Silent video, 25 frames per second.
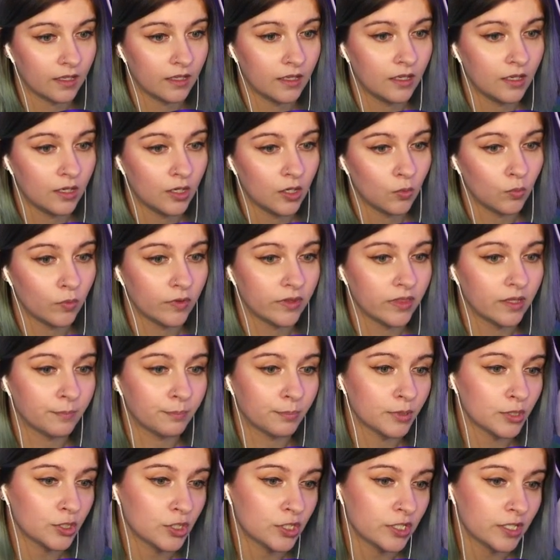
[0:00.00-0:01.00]
When the
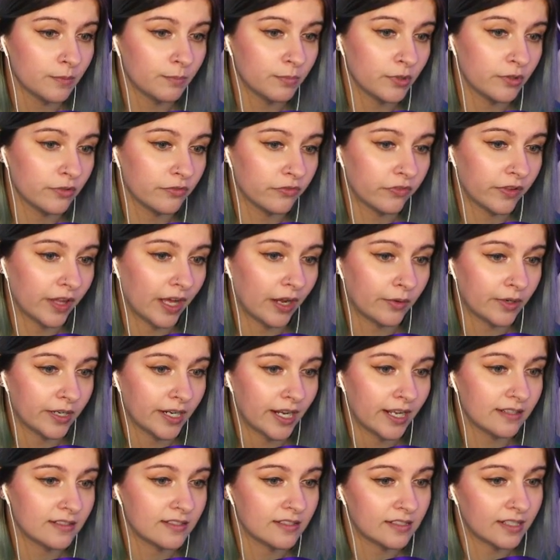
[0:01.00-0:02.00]
bushy blue flower
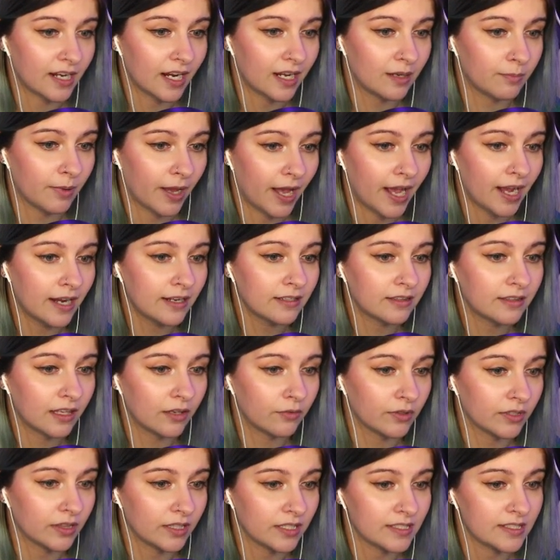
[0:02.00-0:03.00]
heads die back, they
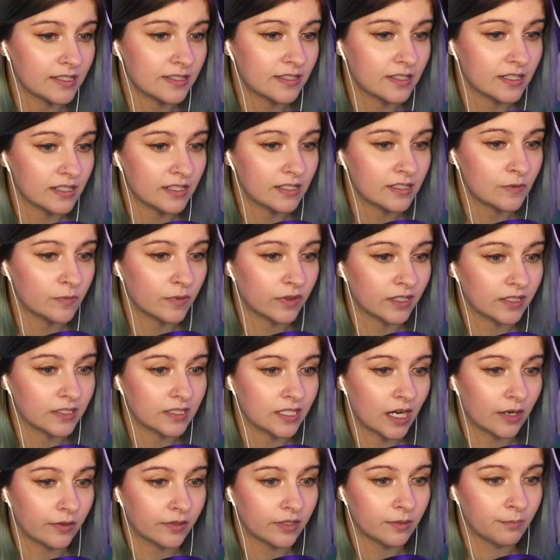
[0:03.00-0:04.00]
release seeds with a
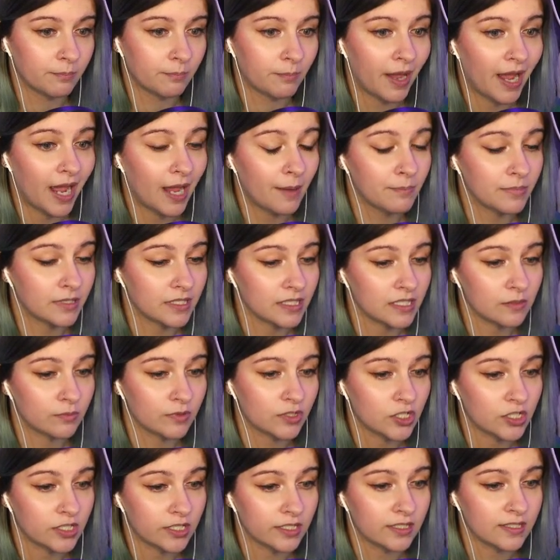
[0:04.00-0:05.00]
downy pappus
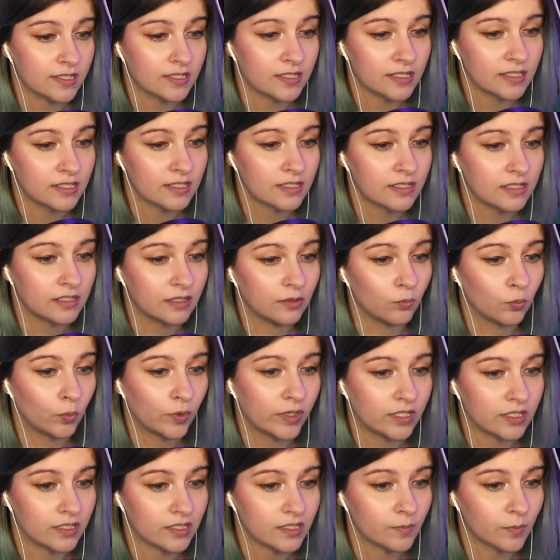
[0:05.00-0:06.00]
which assists in
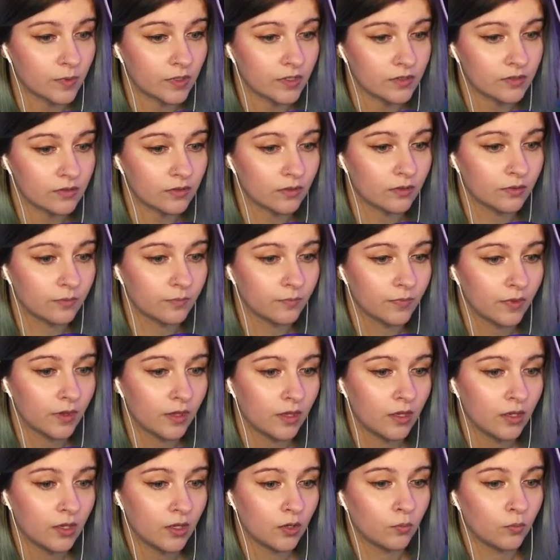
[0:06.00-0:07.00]
wind dispersal.
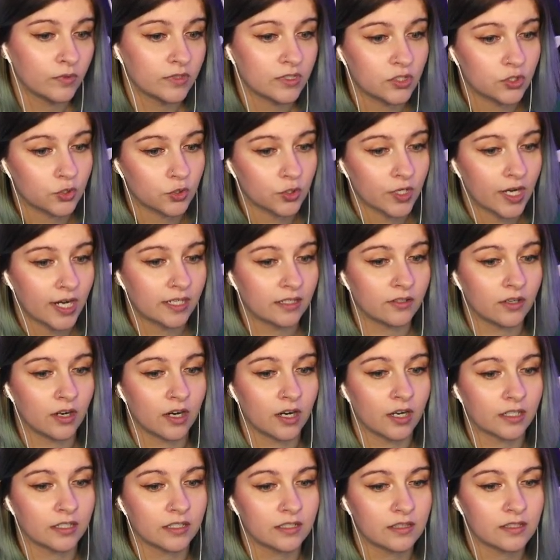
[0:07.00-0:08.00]
Once dried and
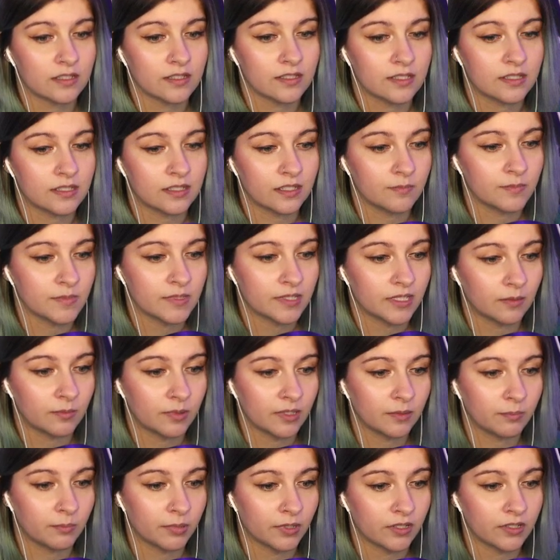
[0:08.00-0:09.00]
hardened, the stems can be
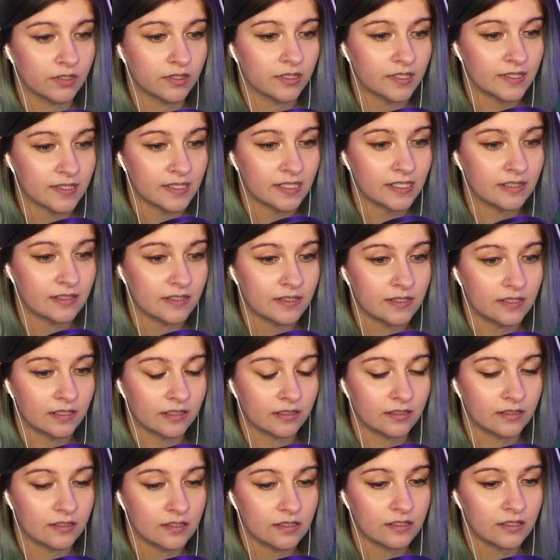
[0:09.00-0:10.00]
burned as
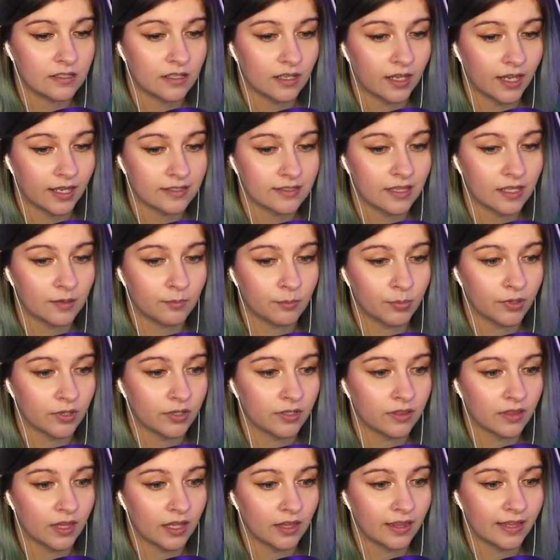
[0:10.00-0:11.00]
incense. As they burn,
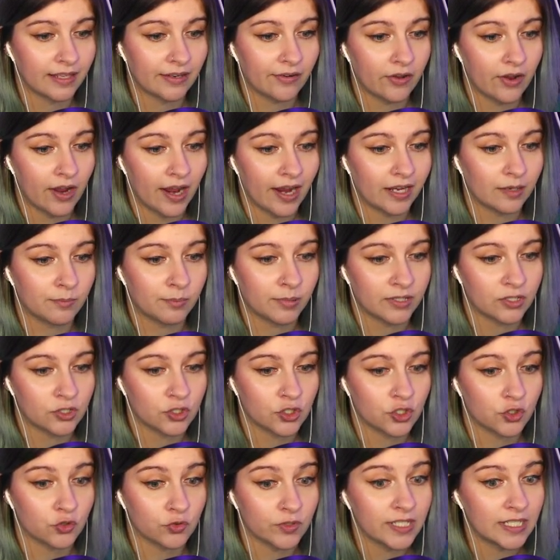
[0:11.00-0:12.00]
they let out high-pitched
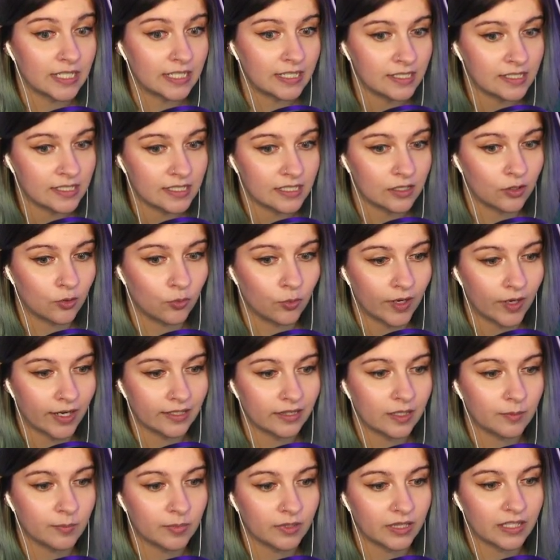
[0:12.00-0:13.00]
shrieks,
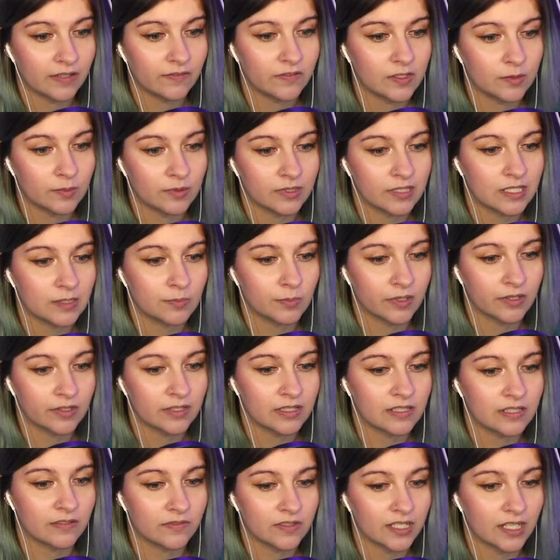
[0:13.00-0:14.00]
widely believed to be the
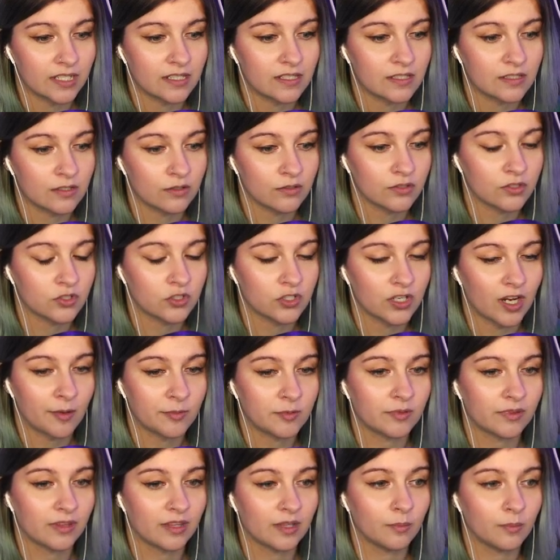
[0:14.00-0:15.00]
spirits of dead souls trapped
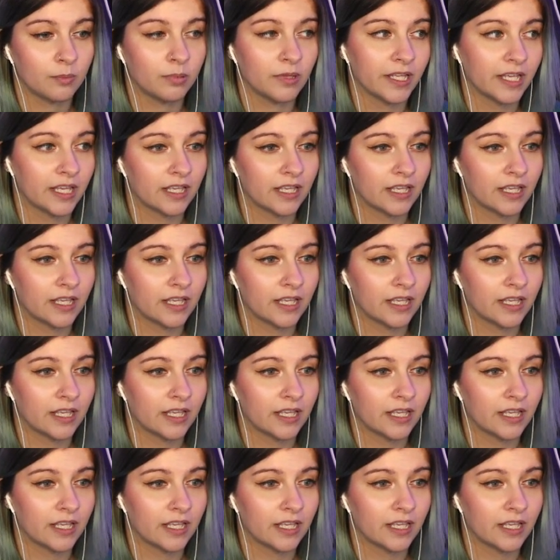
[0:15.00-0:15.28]
within the plant.